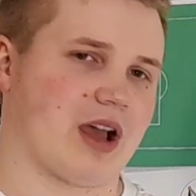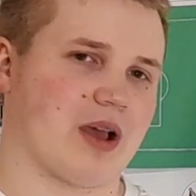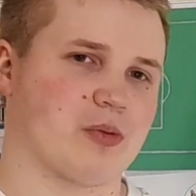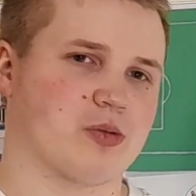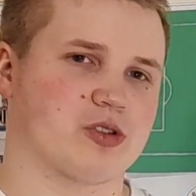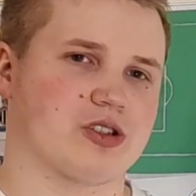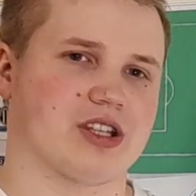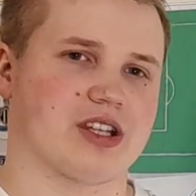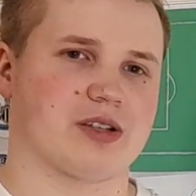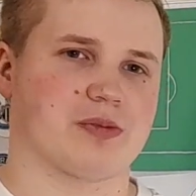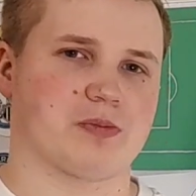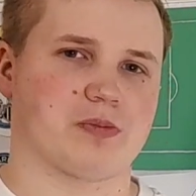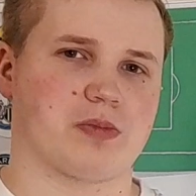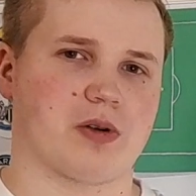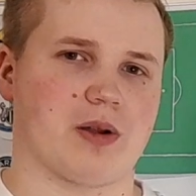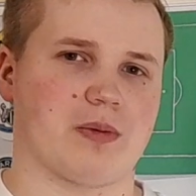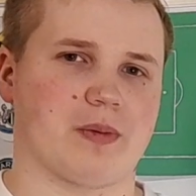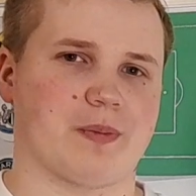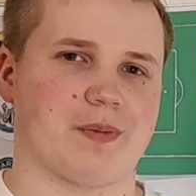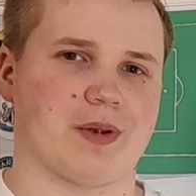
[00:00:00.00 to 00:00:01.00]
would think
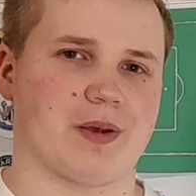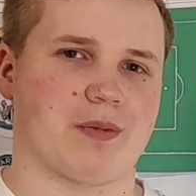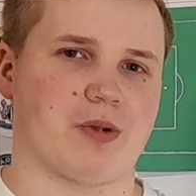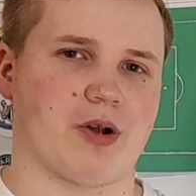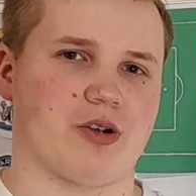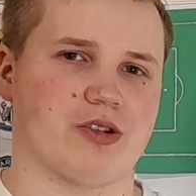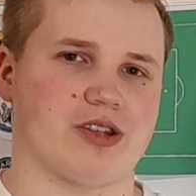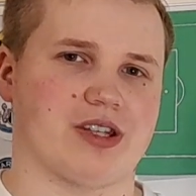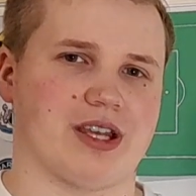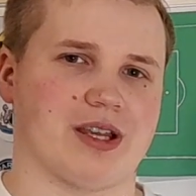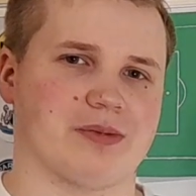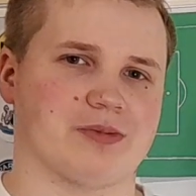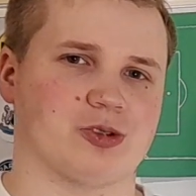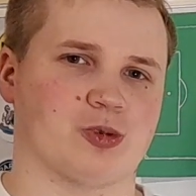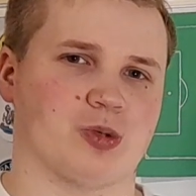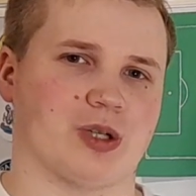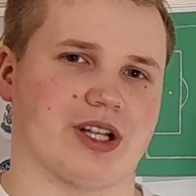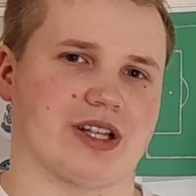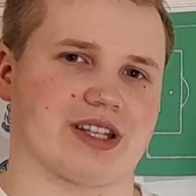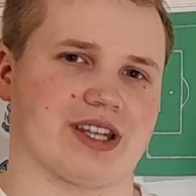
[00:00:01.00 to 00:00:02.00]
probably both
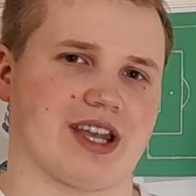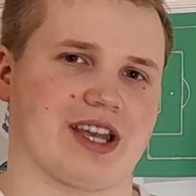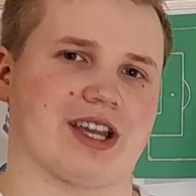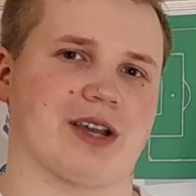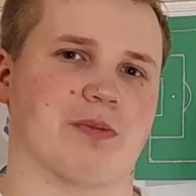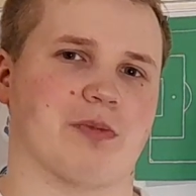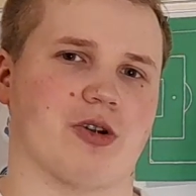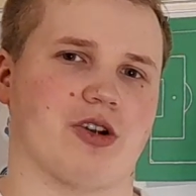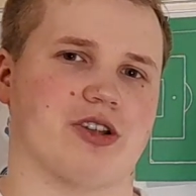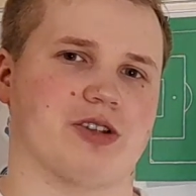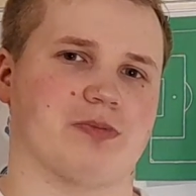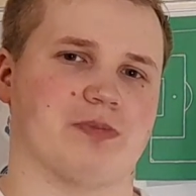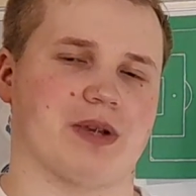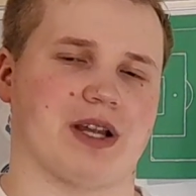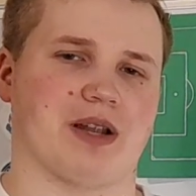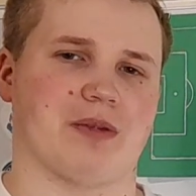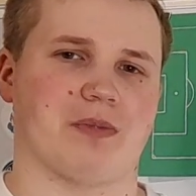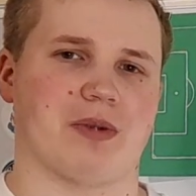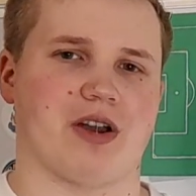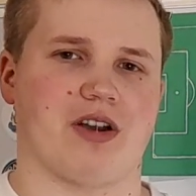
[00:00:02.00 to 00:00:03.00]
teams will take a point.
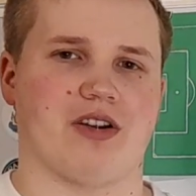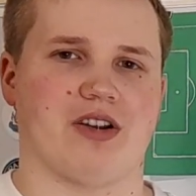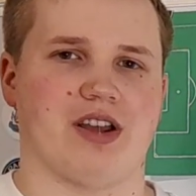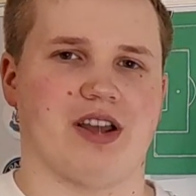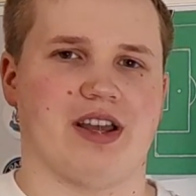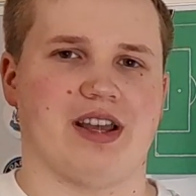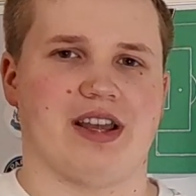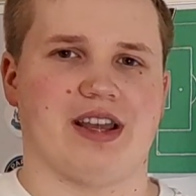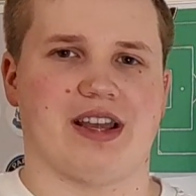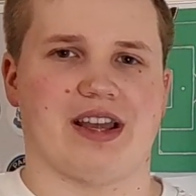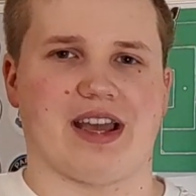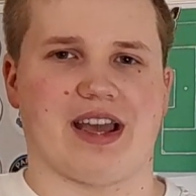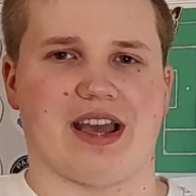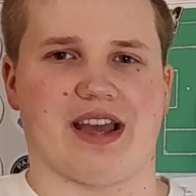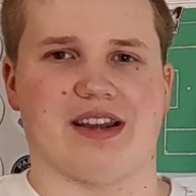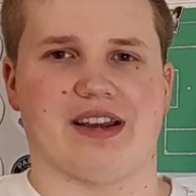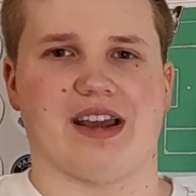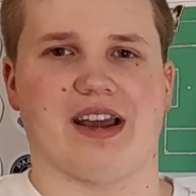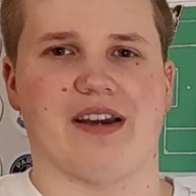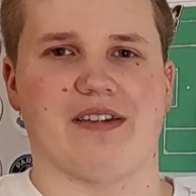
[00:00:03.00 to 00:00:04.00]
Bilbao
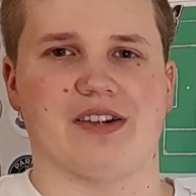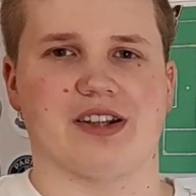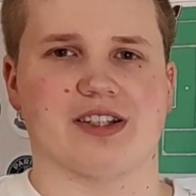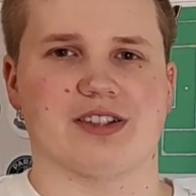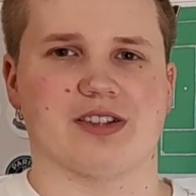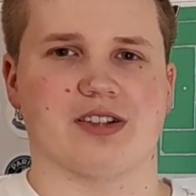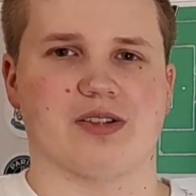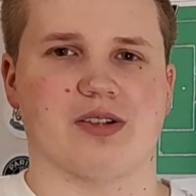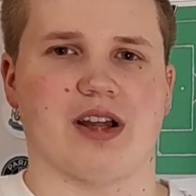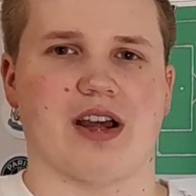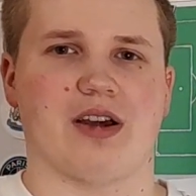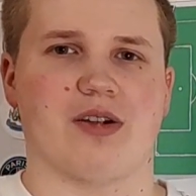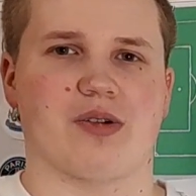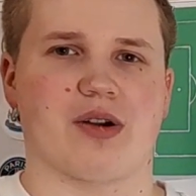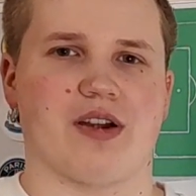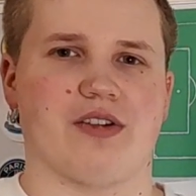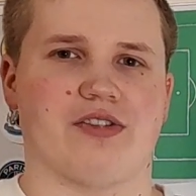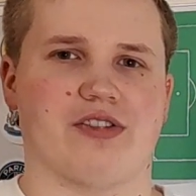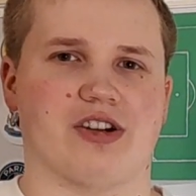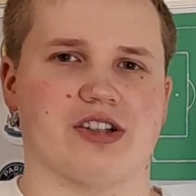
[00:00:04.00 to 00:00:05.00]
having a
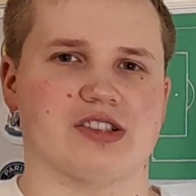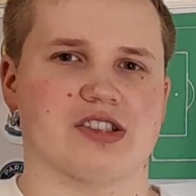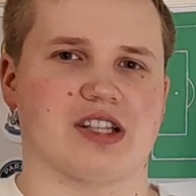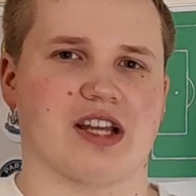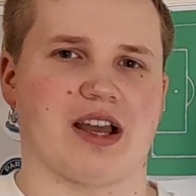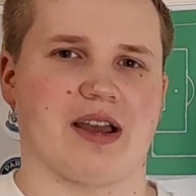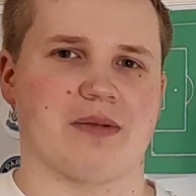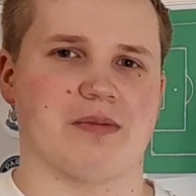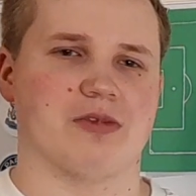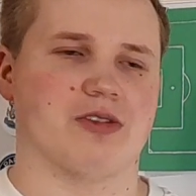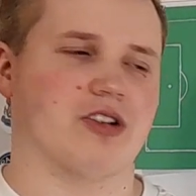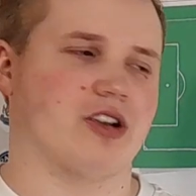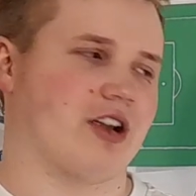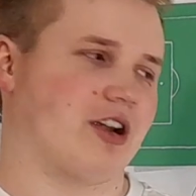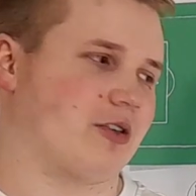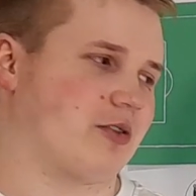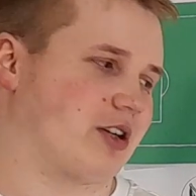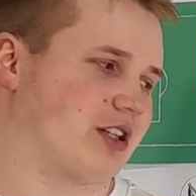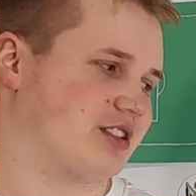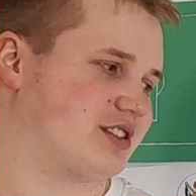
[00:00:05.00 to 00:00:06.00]
rougher time
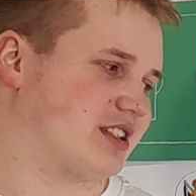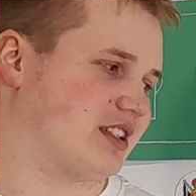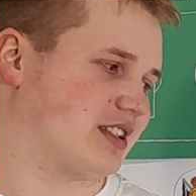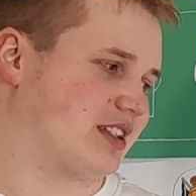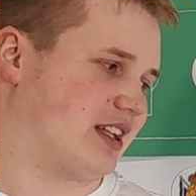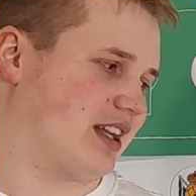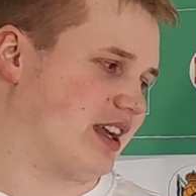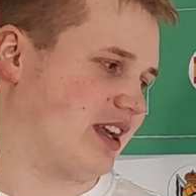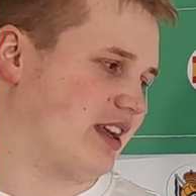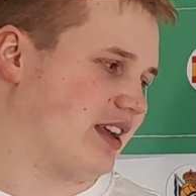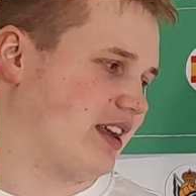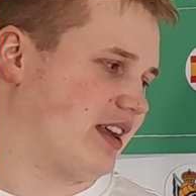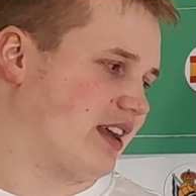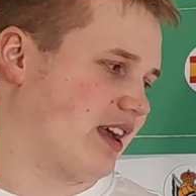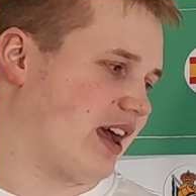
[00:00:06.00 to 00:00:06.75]
recently.